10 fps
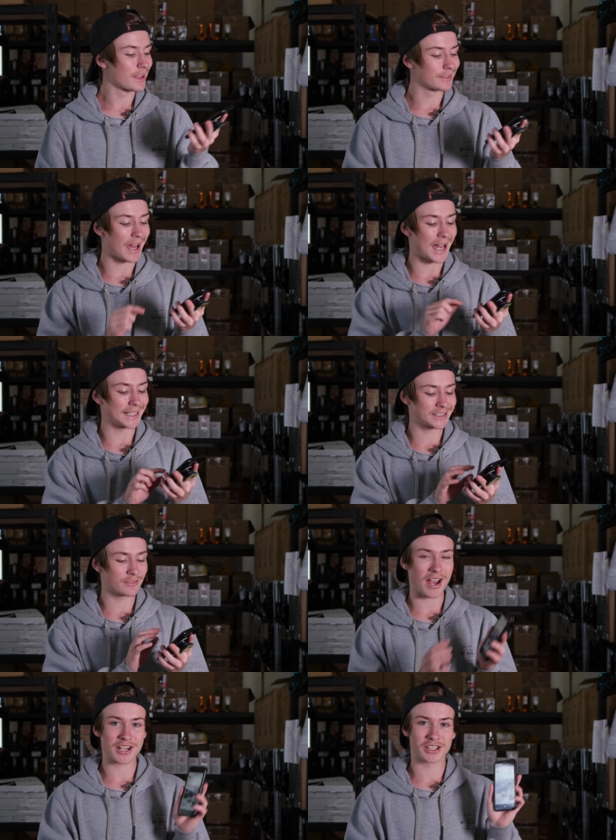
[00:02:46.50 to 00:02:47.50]
that Addict
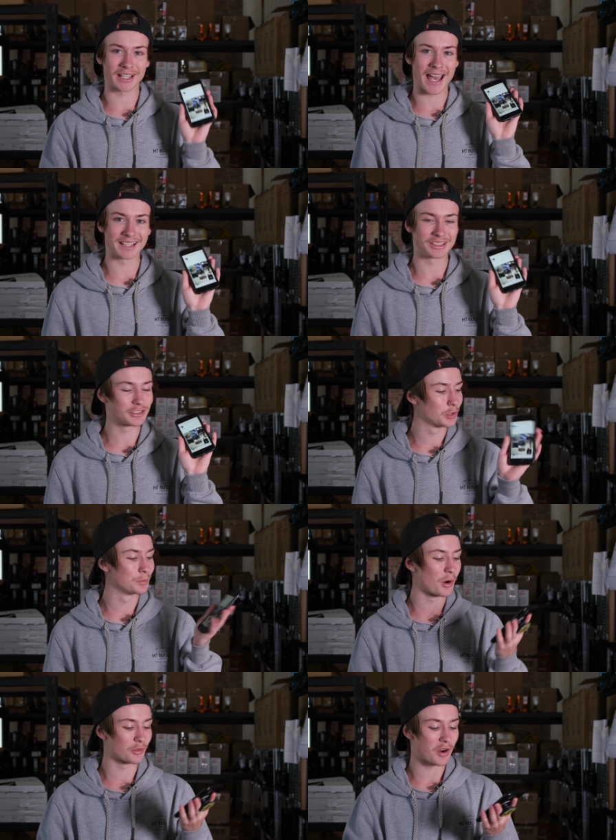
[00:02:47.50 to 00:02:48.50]
have actually added two
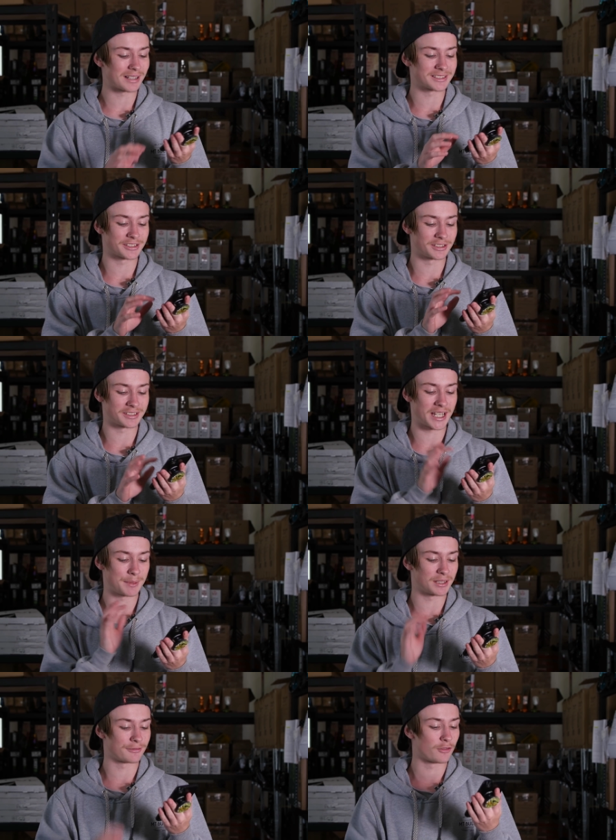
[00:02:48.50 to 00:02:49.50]
more riders to the
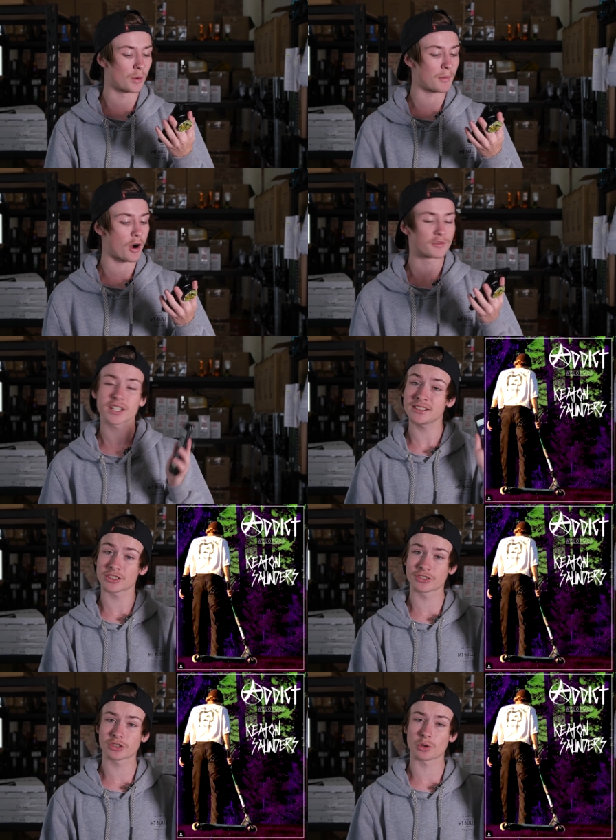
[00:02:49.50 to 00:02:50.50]
team in the form of
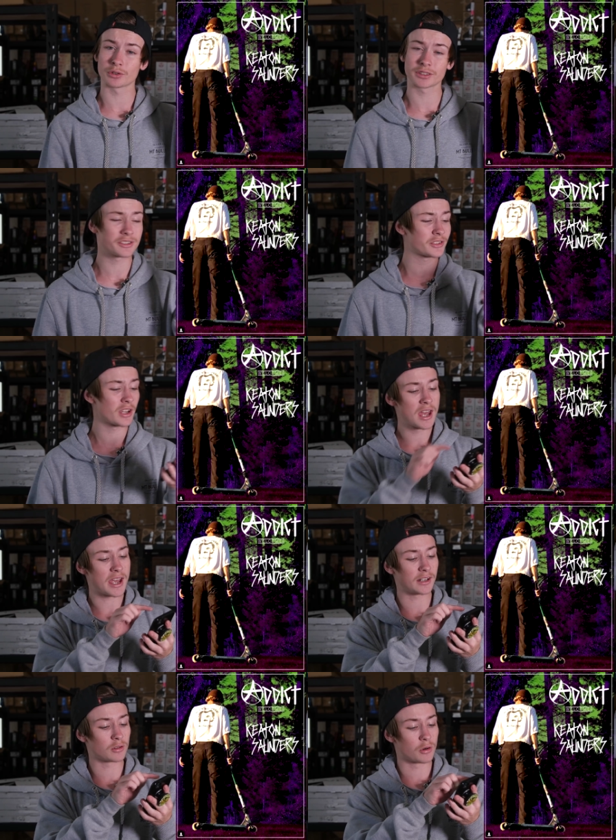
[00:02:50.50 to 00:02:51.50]
Keaton Saunders
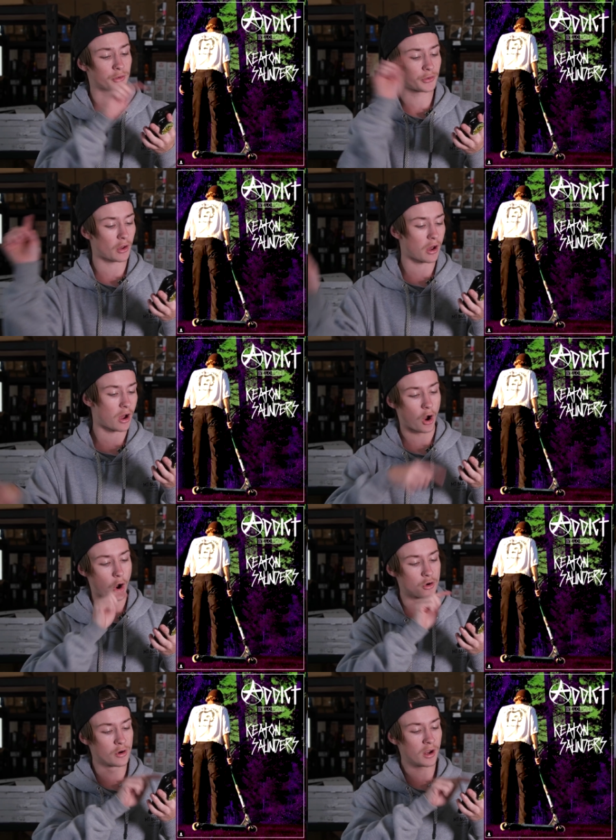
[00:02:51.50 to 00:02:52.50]
and
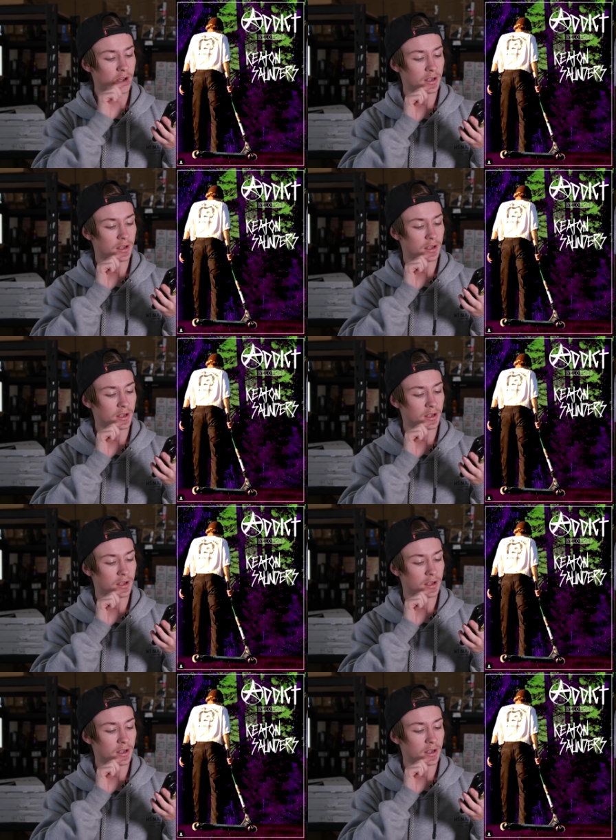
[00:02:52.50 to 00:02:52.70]
also